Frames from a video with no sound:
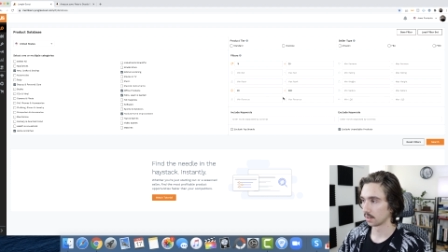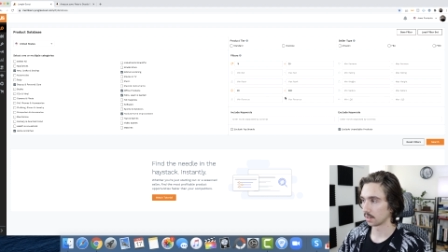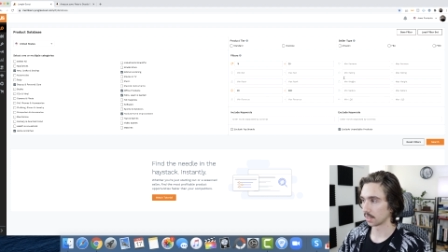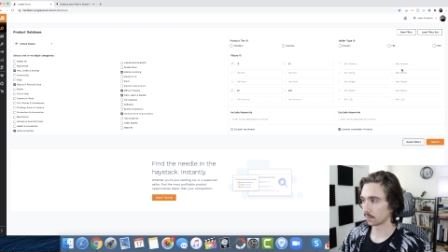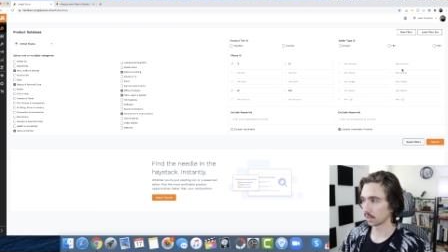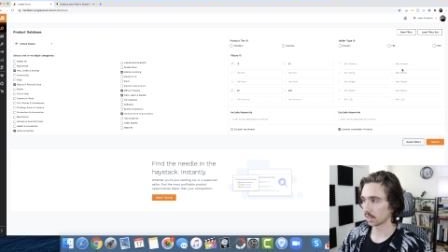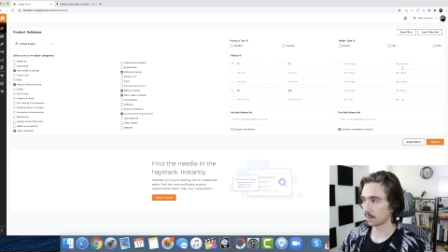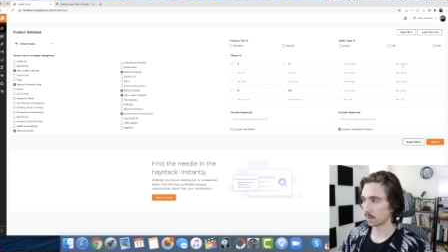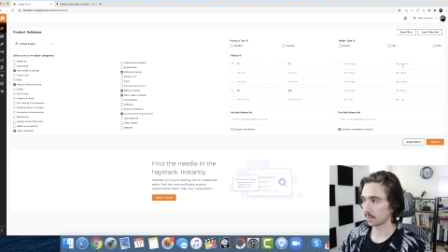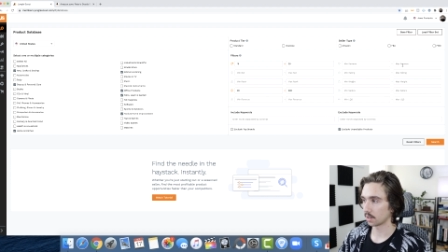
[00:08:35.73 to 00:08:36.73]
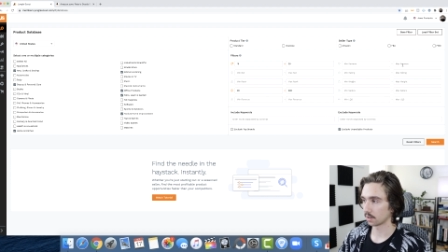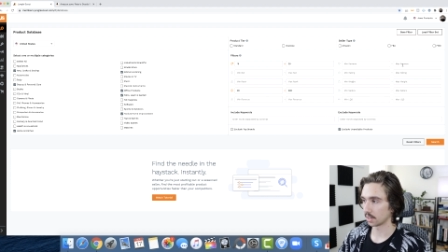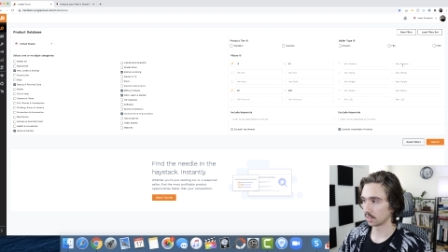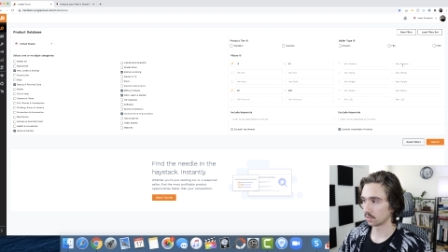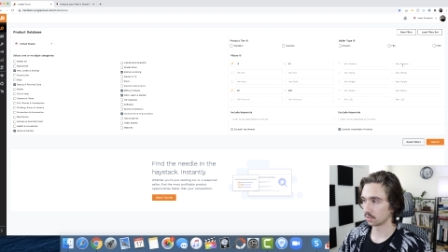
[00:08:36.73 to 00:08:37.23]
And then we're going to come up here
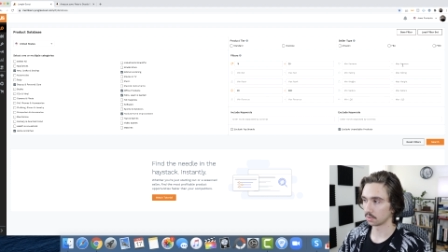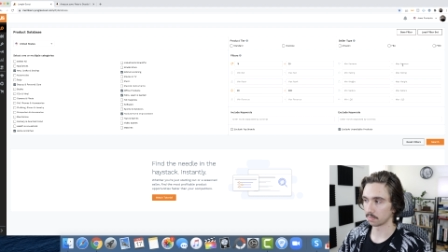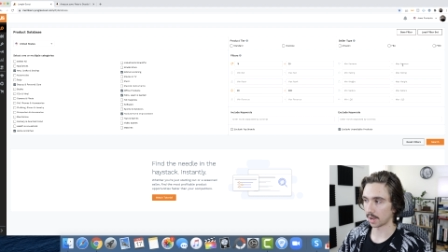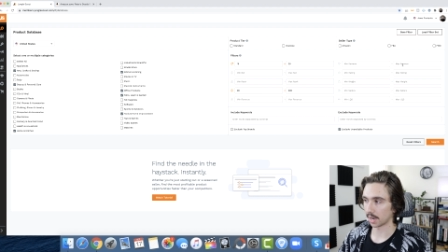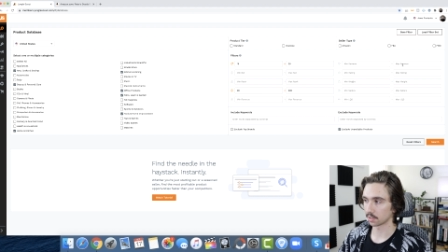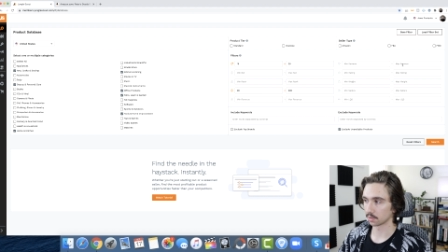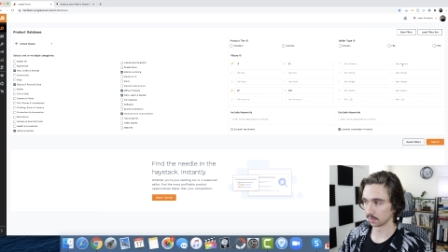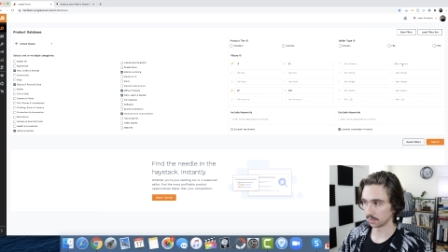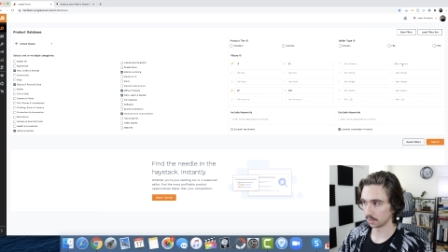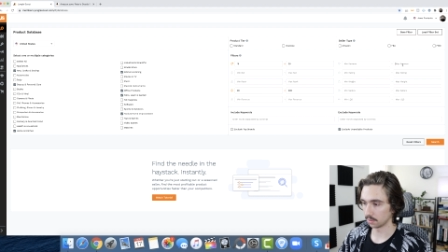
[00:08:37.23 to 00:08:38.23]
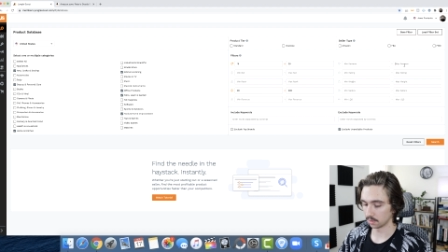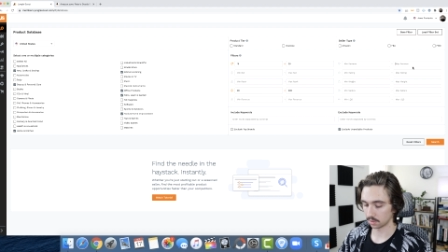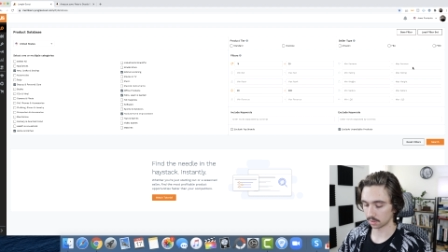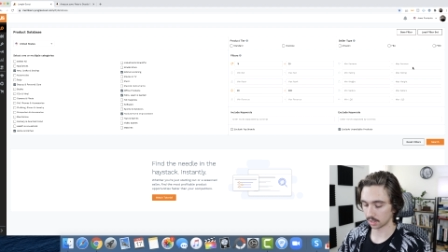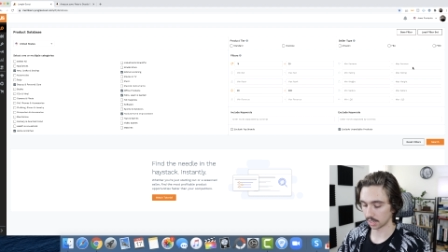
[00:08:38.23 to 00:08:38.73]
into max
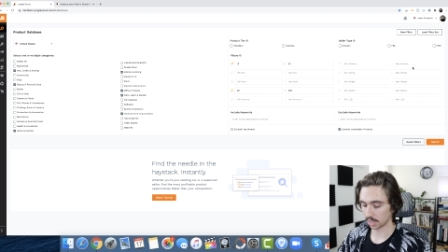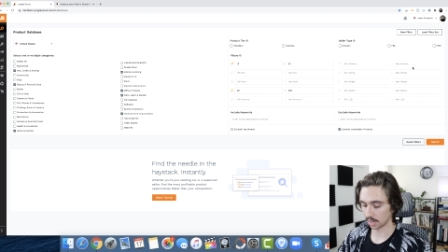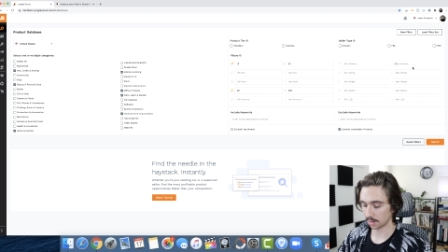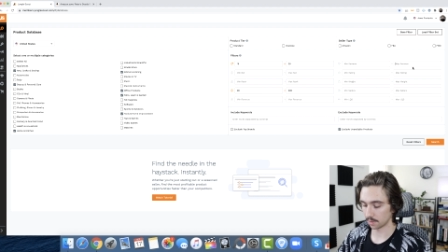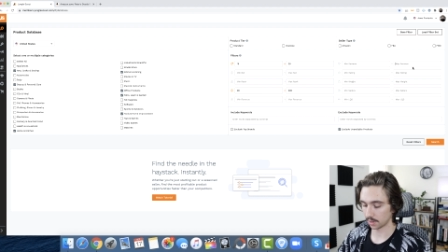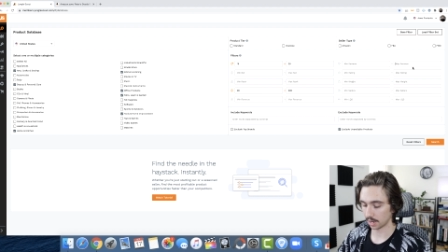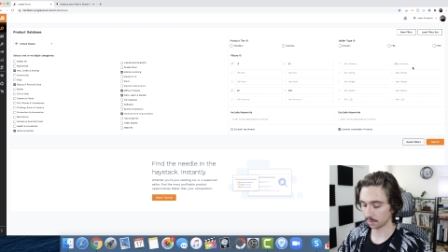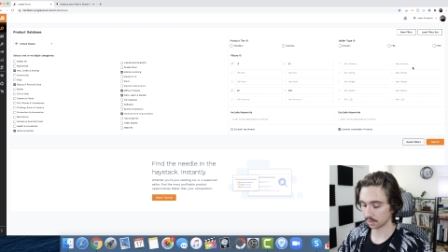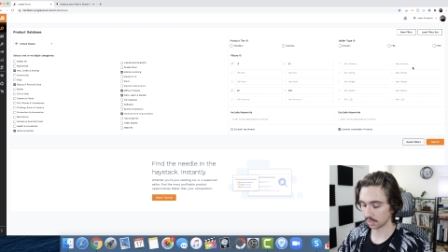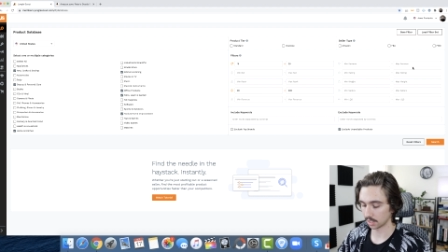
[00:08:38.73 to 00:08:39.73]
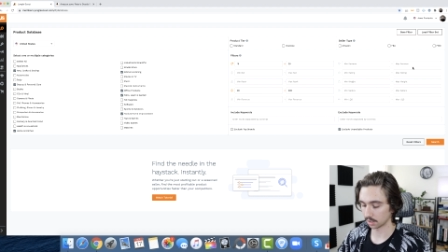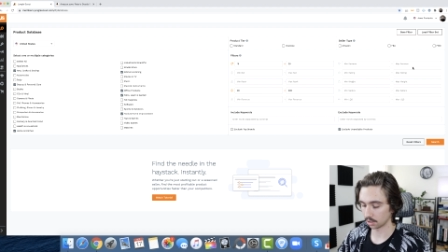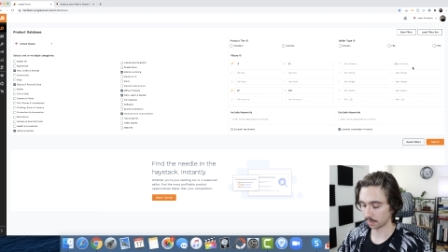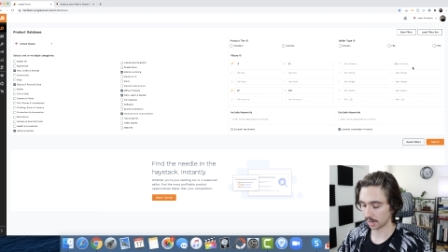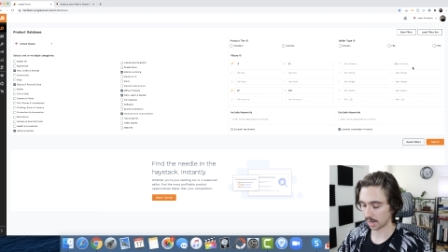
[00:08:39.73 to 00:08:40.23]
reviews and I'm okay with seeing a
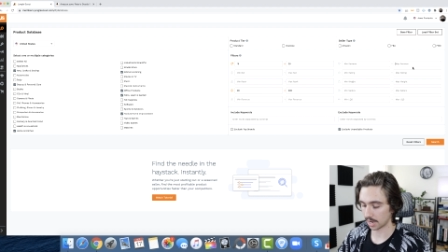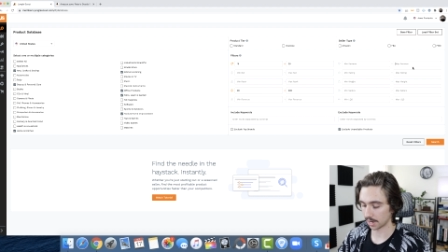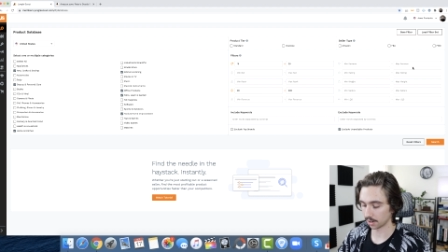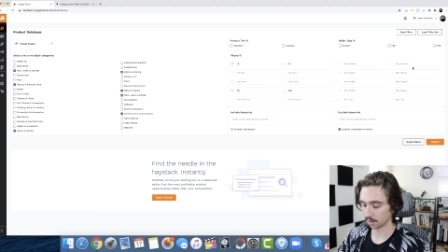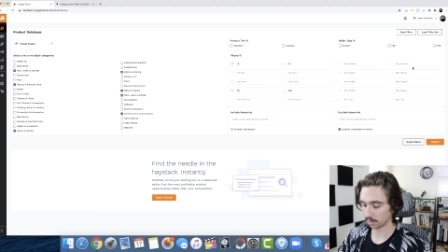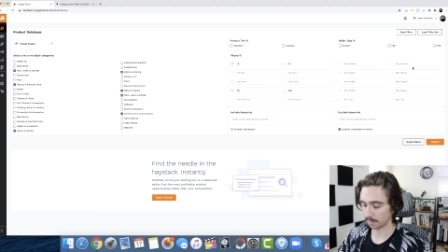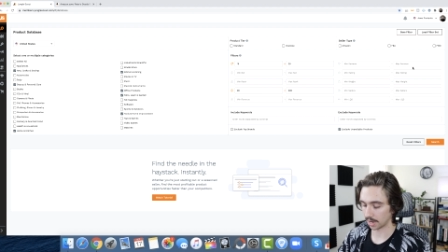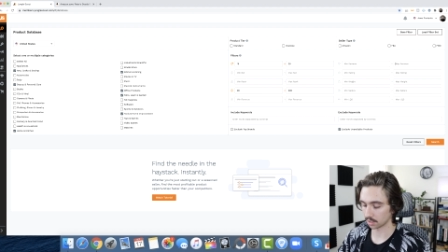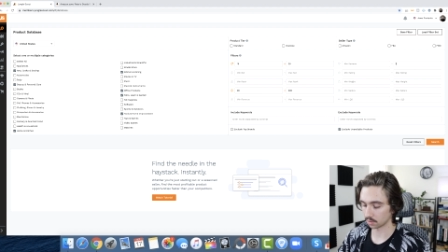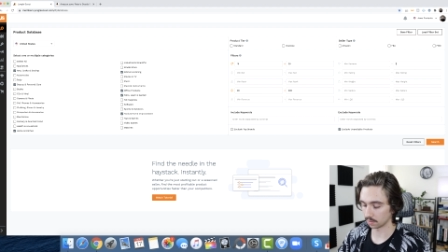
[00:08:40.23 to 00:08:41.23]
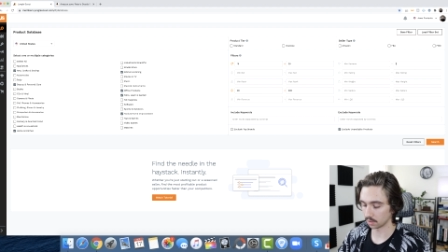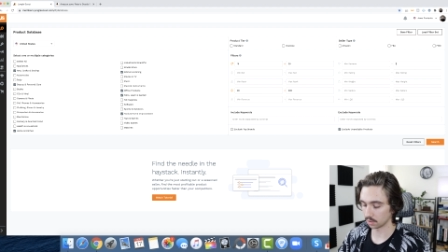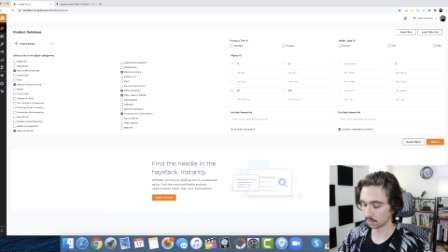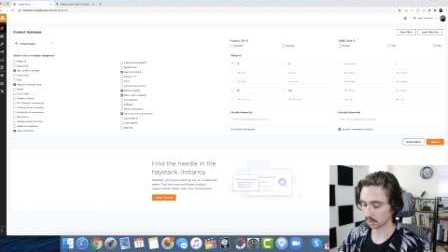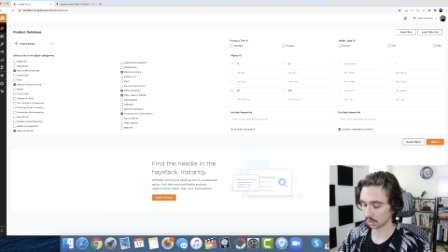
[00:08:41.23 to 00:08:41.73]
little bit higher max
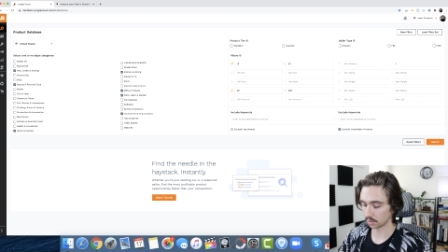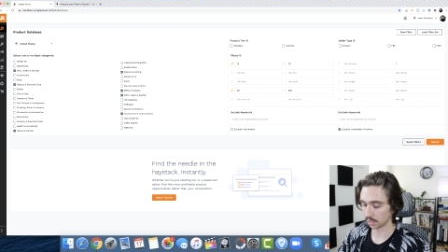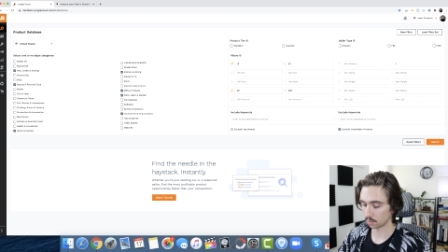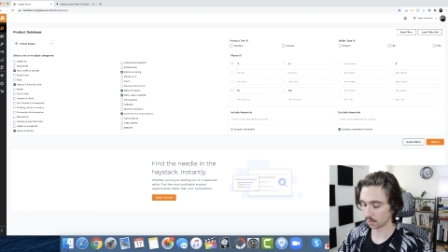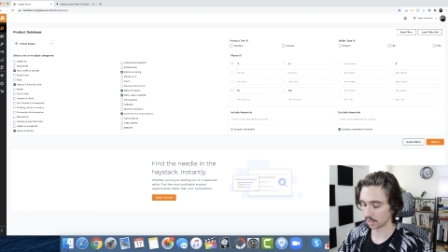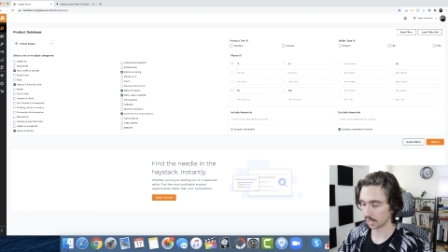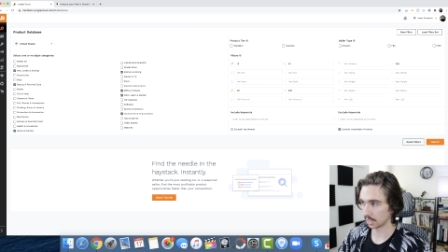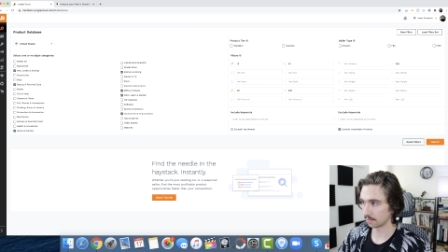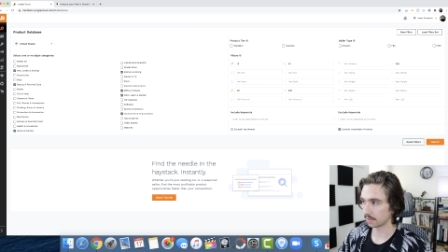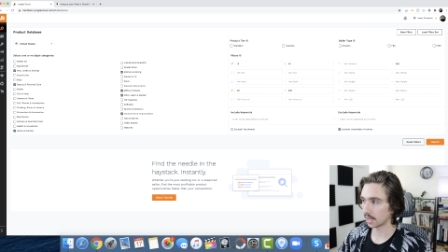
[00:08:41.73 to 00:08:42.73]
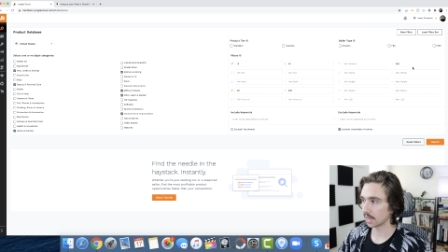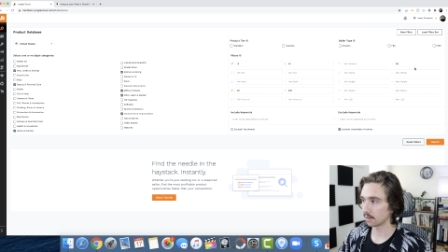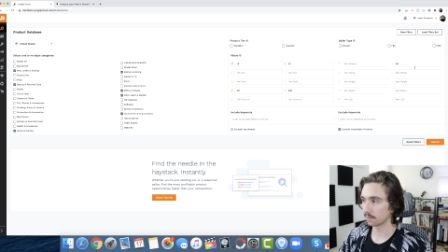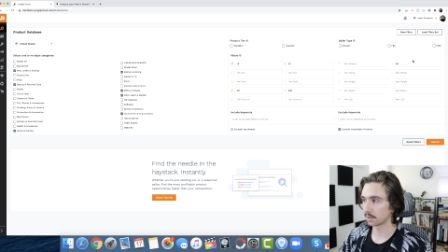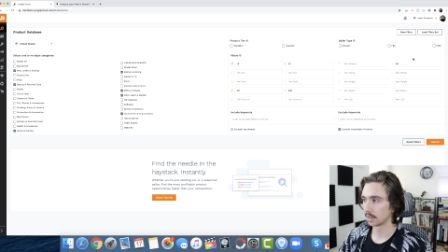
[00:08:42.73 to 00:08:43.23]
reviews. Maybe I'll go like
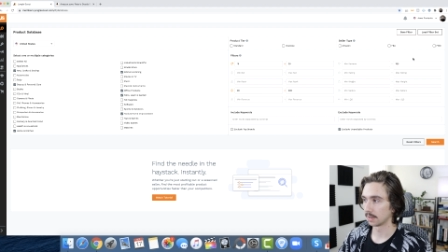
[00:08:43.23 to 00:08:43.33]
185.